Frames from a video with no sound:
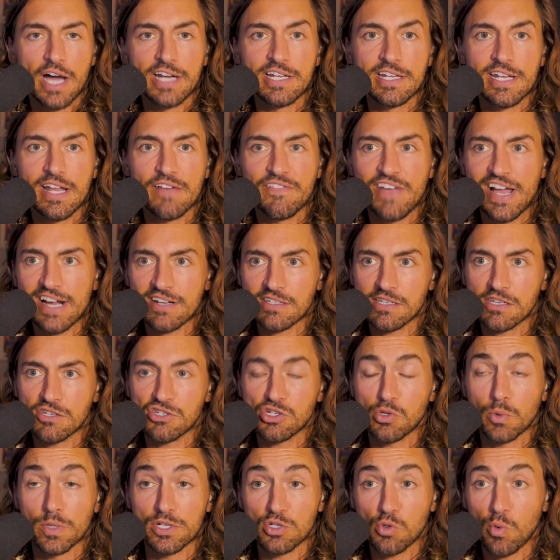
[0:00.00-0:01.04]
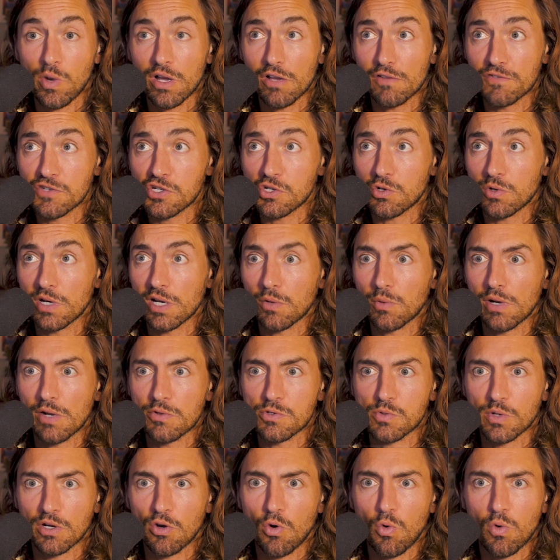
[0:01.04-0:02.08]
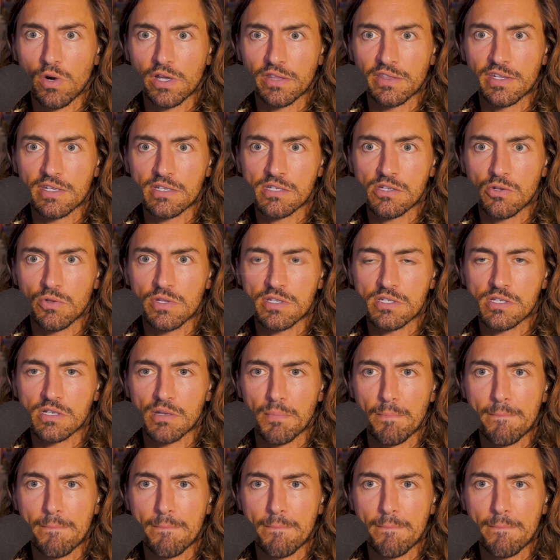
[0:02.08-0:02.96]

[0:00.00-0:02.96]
I didn't have access to a 12-string when I was recording this, so this is a